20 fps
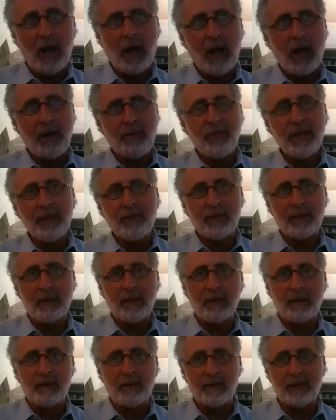I think
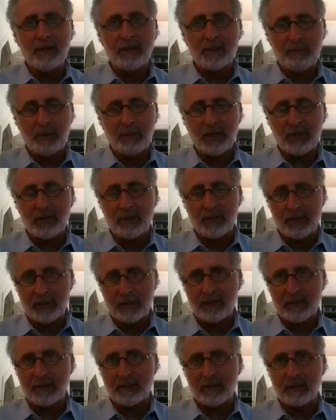
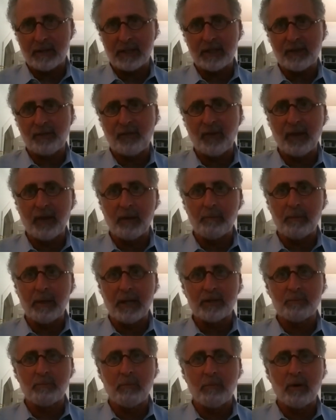this film,
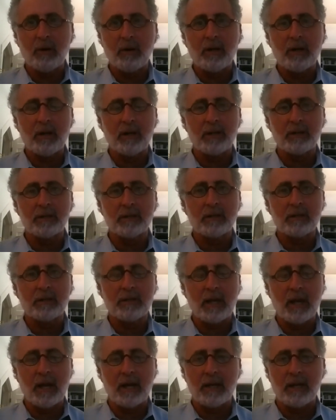as Mark has
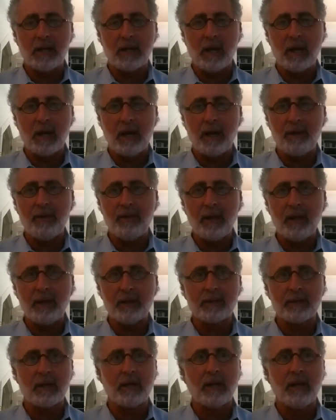said, and I think
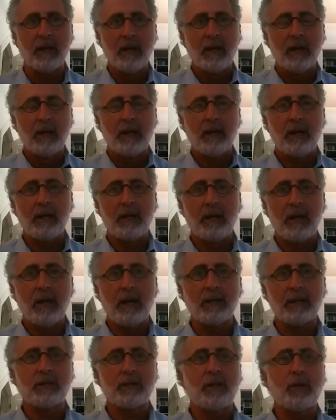it
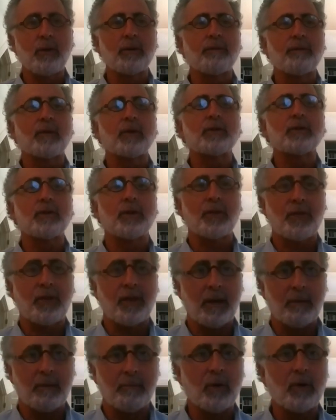has a universal
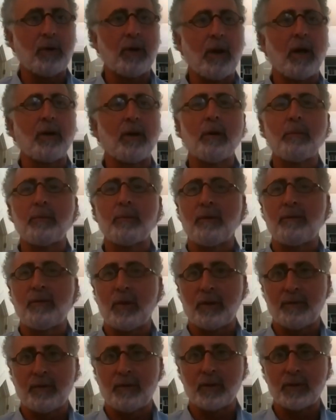theme, or a number of
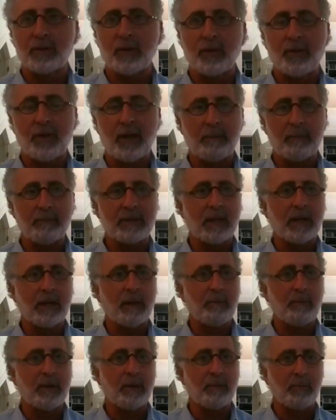universal themes that
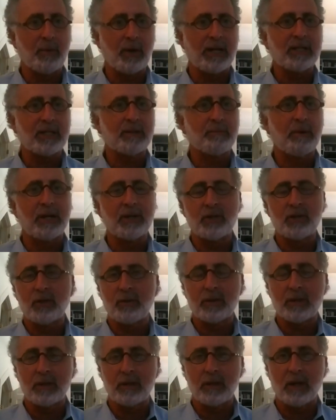can be embraced by
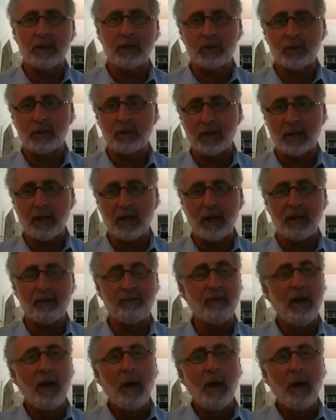Jews and non-Jews alike.